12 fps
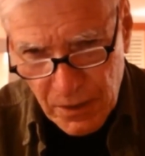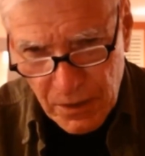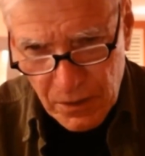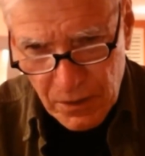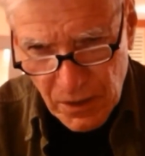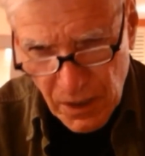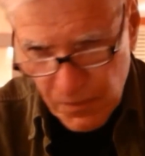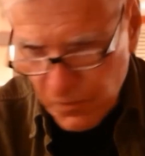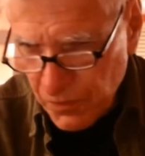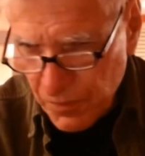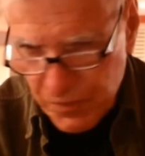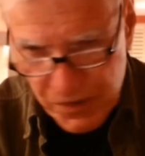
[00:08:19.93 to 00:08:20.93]
come
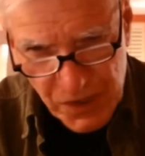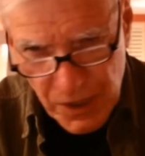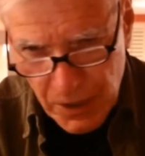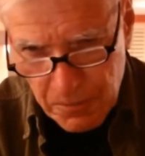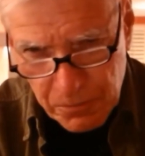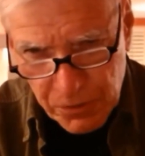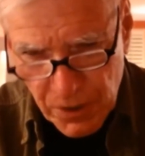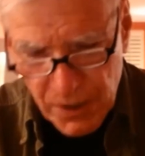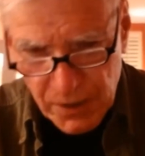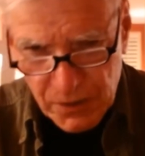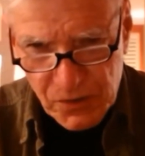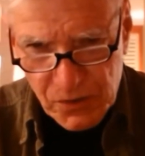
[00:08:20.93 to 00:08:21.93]
from the same
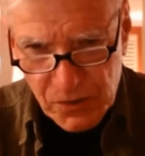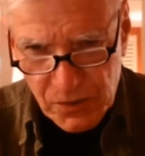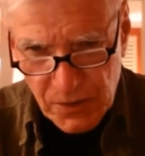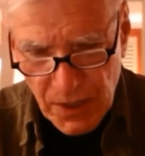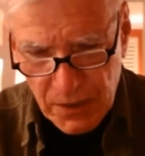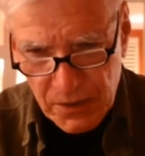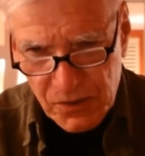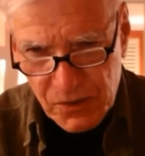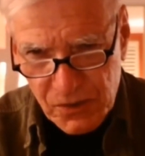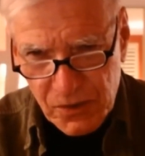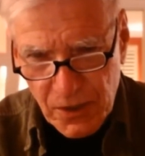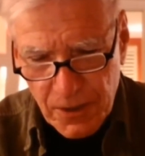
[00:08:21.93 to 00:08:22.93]
place. That is,
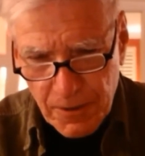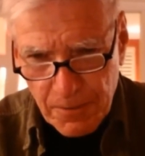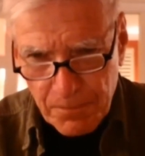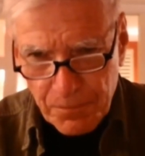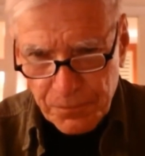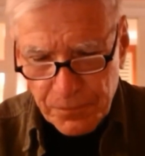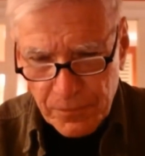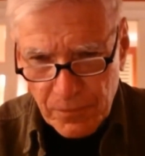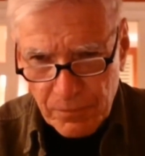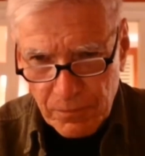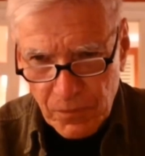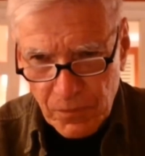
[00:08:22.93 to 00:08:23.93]

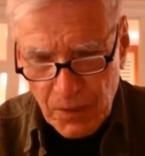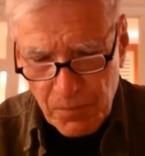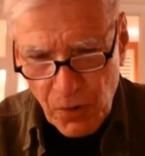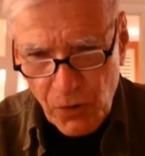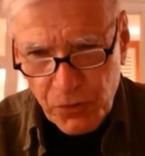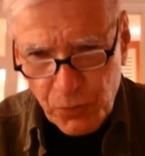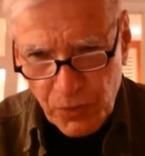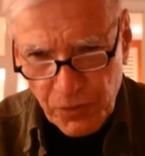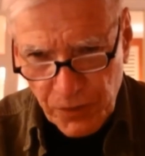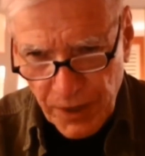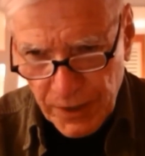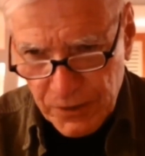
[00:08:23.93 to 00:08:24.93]
they both
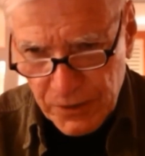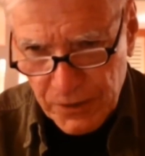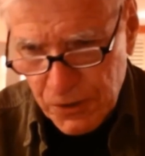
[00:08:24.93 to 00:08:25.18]
reflect